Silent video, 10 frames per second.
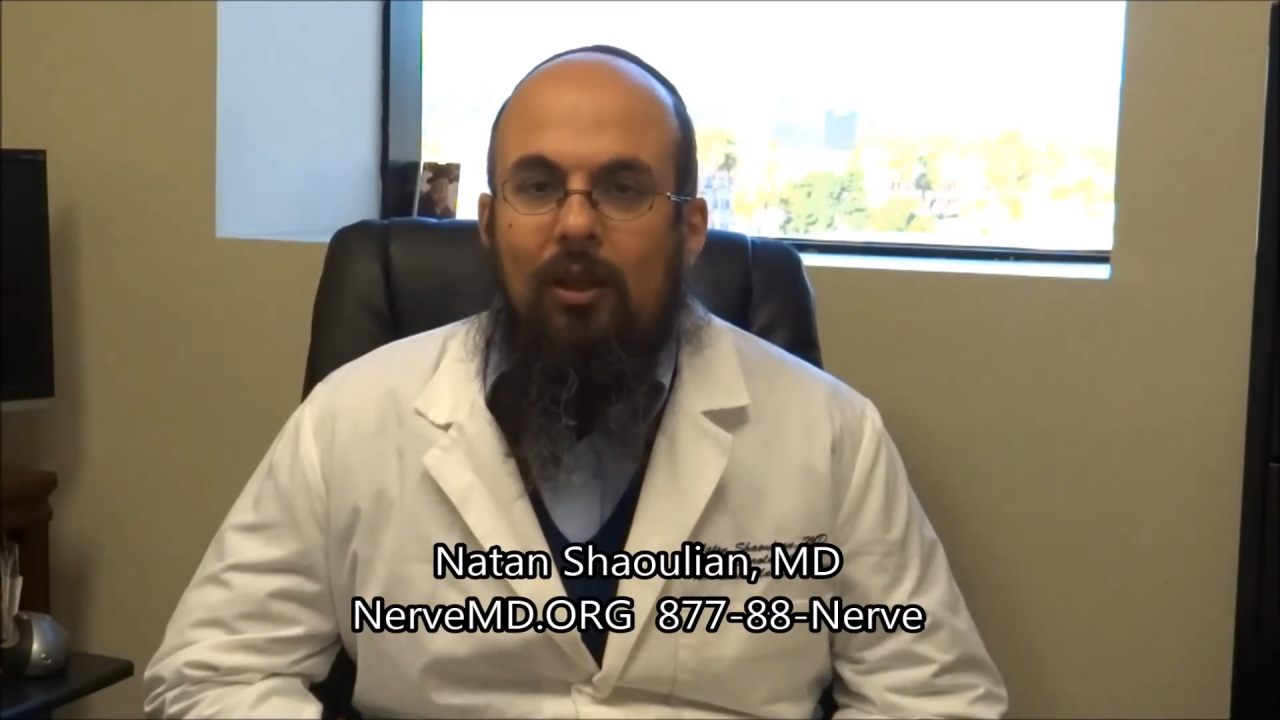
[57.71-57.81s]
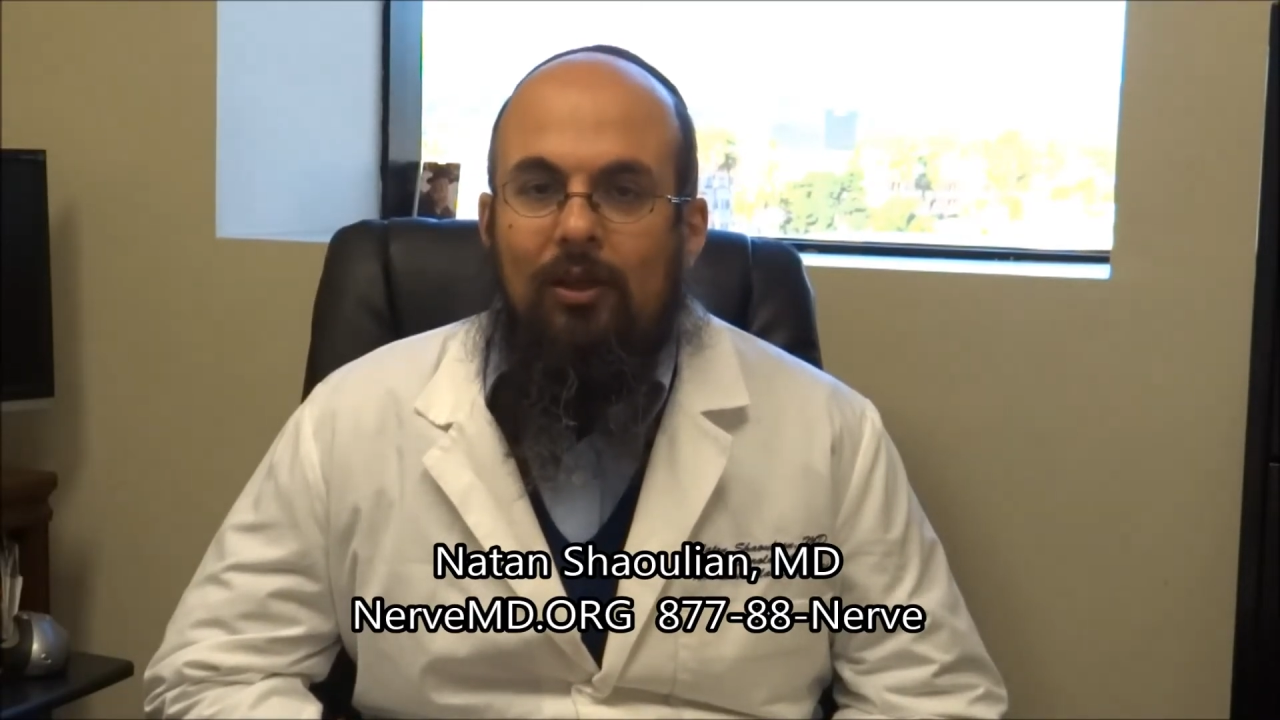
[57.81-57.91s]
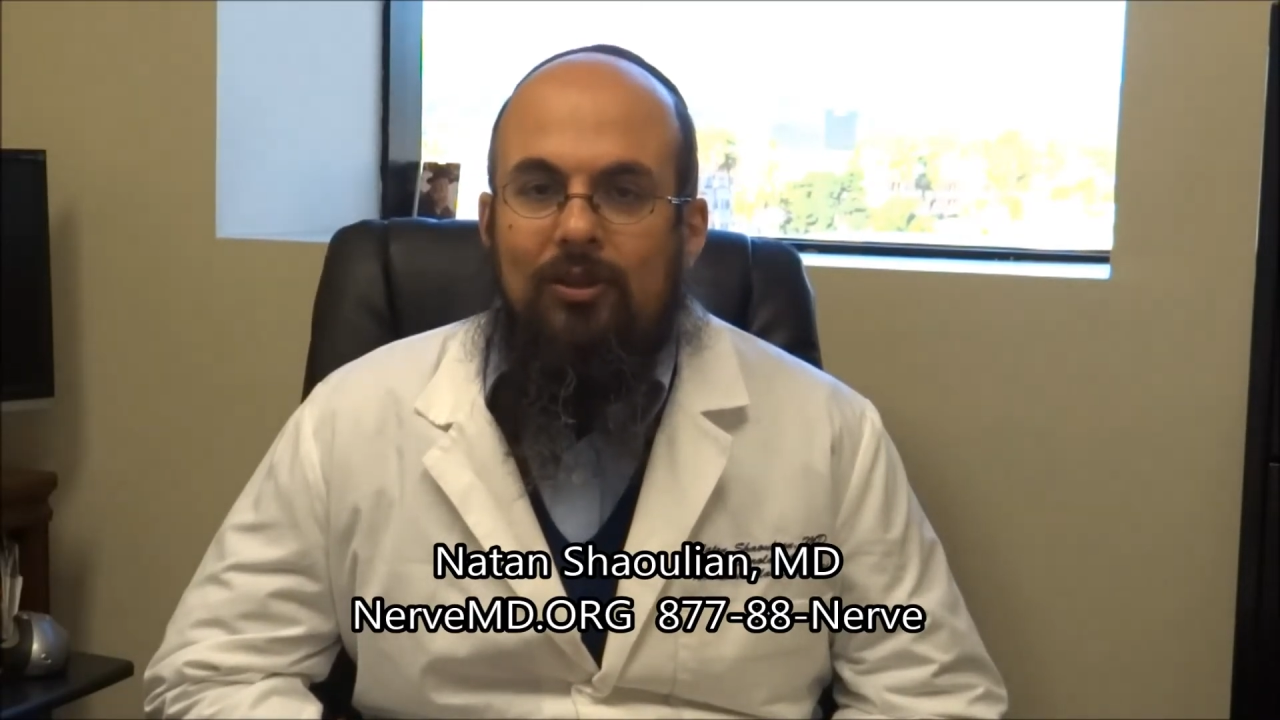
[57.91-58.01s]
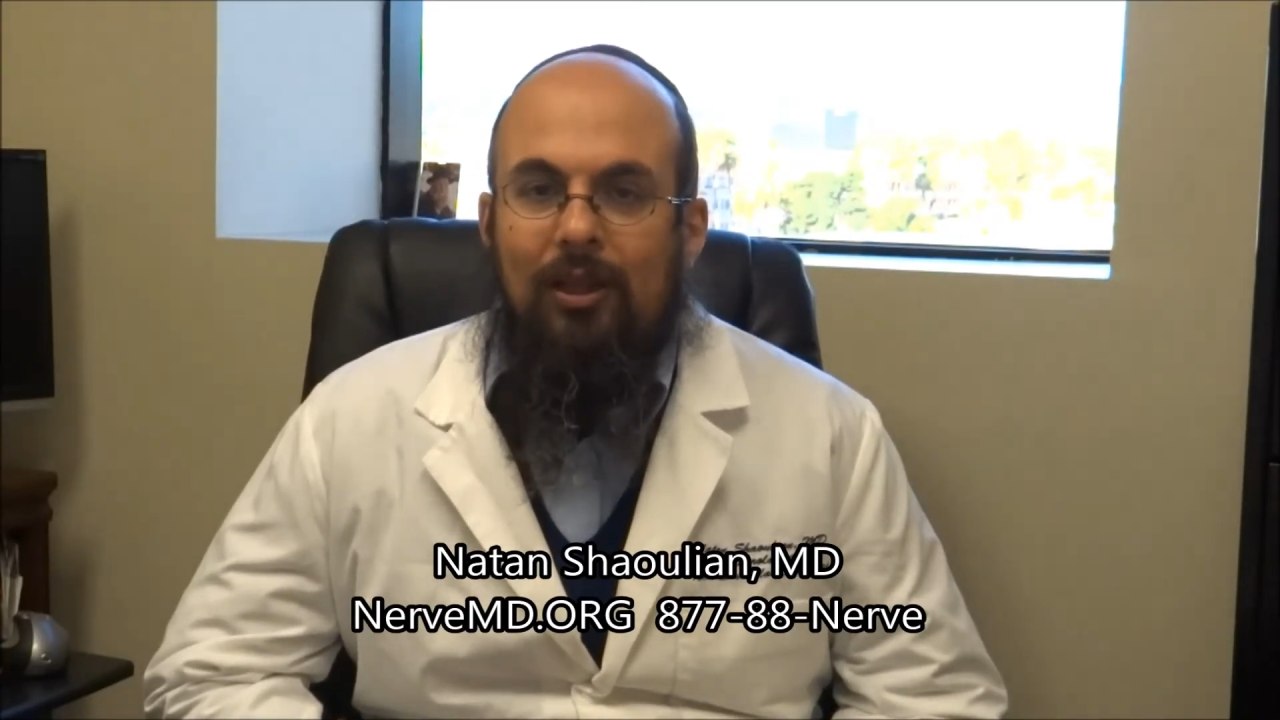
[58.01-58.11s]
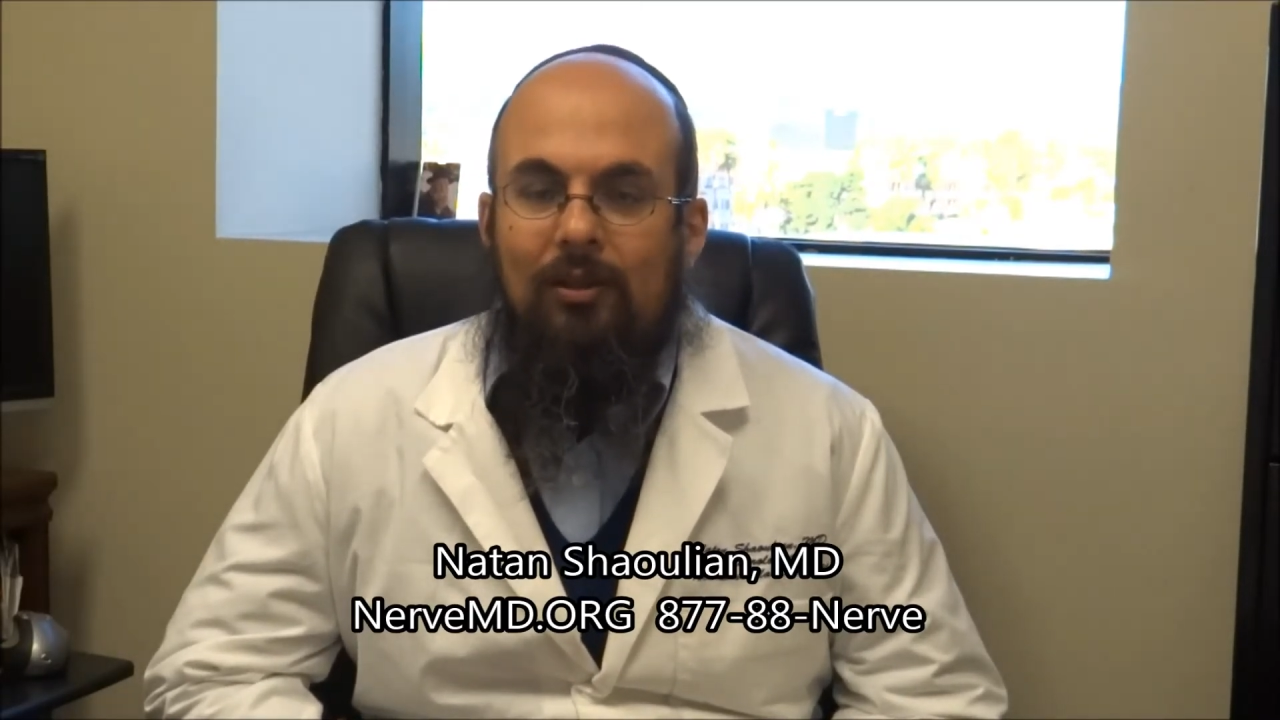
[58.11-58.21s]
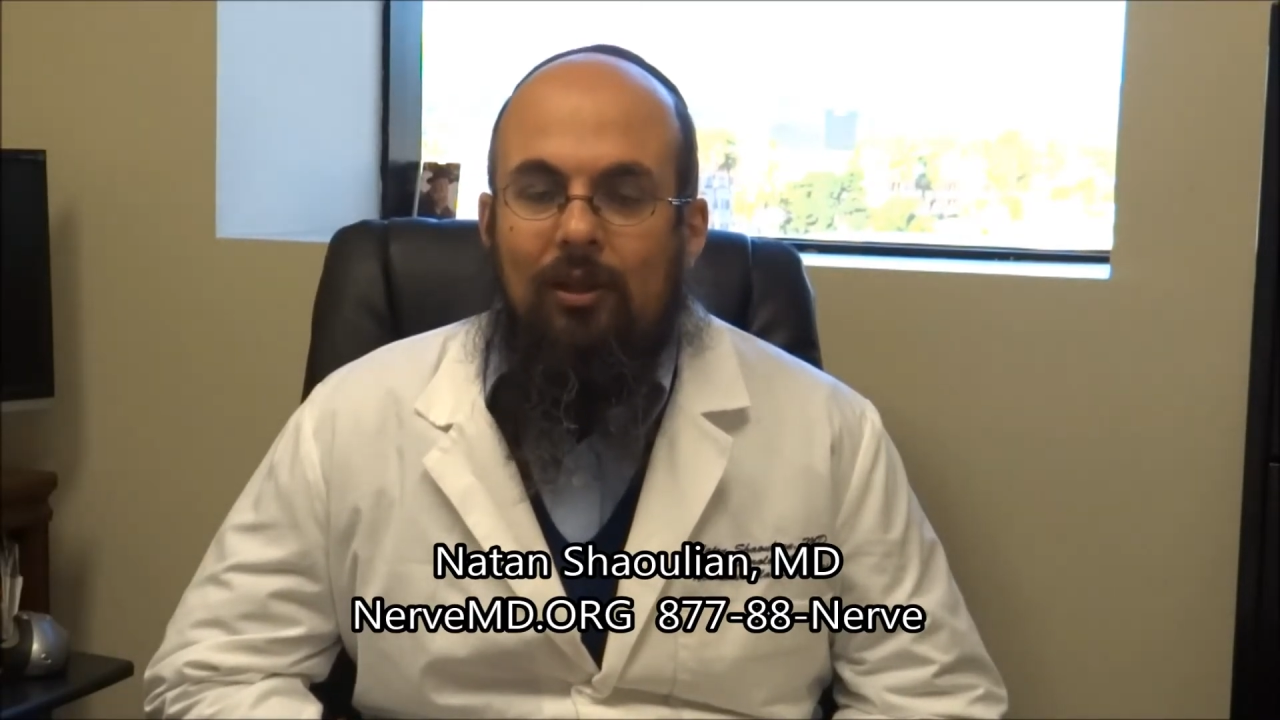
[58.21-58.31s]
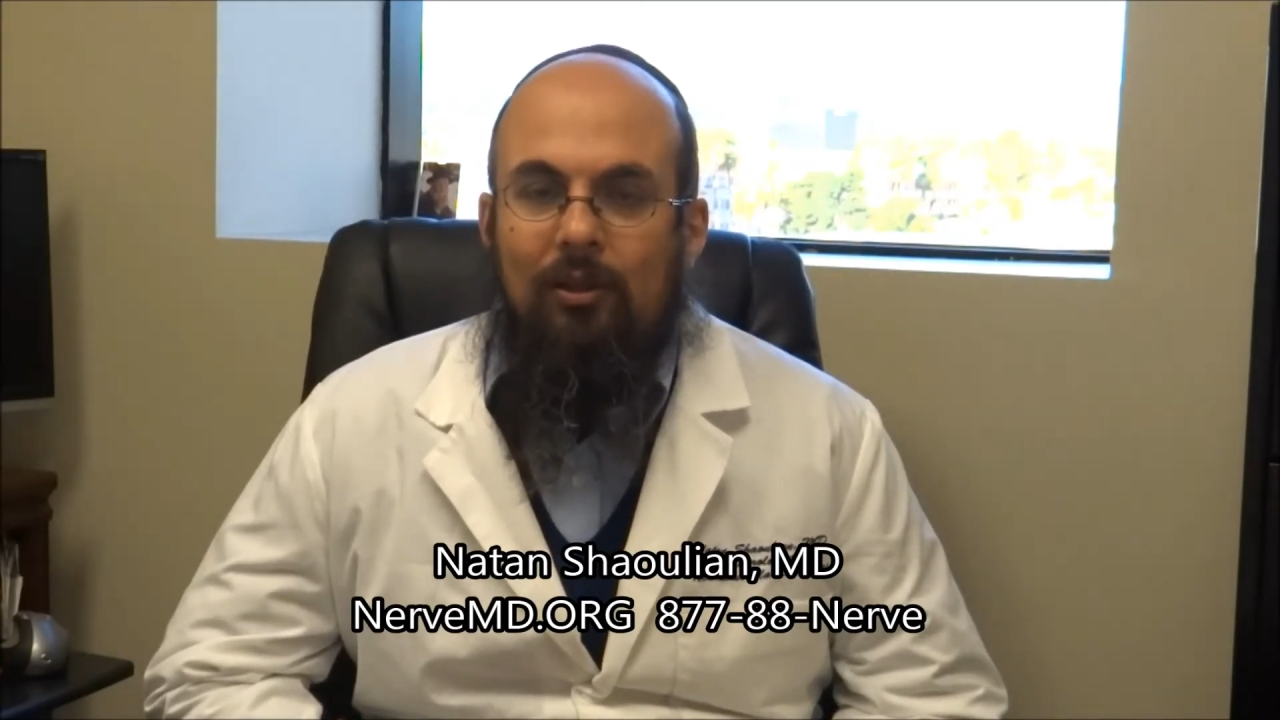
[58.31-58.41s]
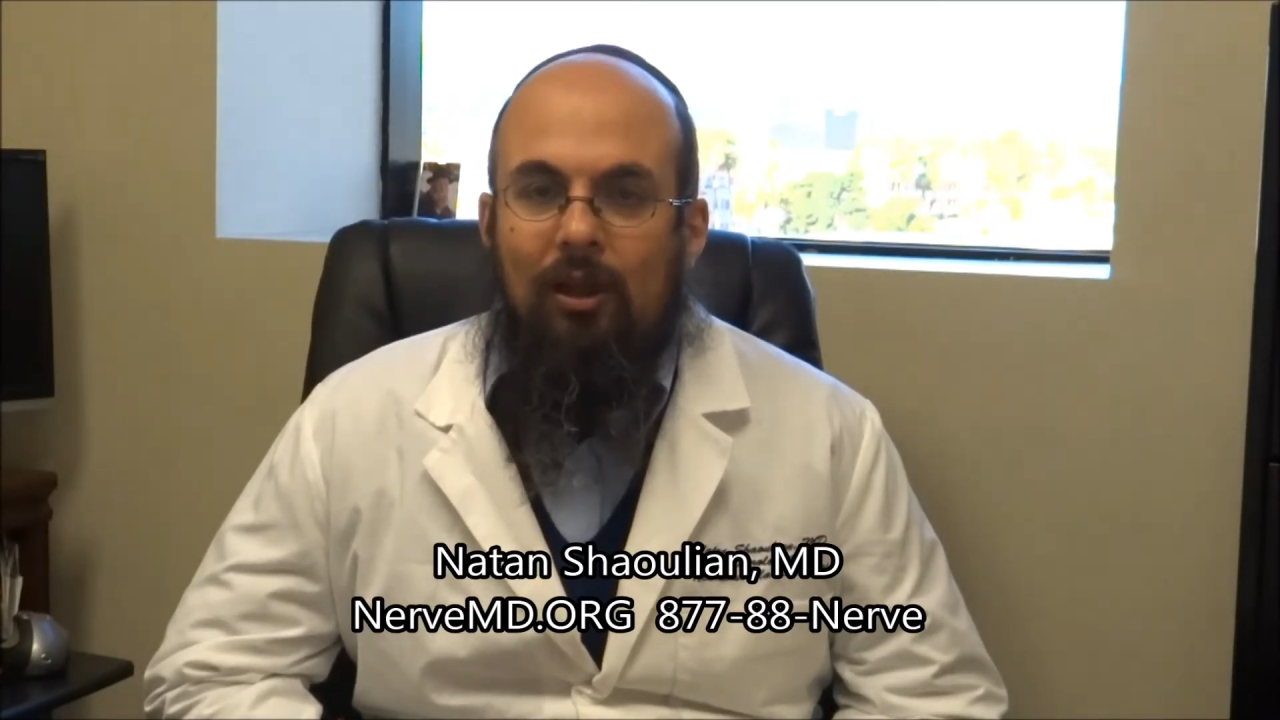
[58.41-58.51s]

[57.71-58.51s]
is that they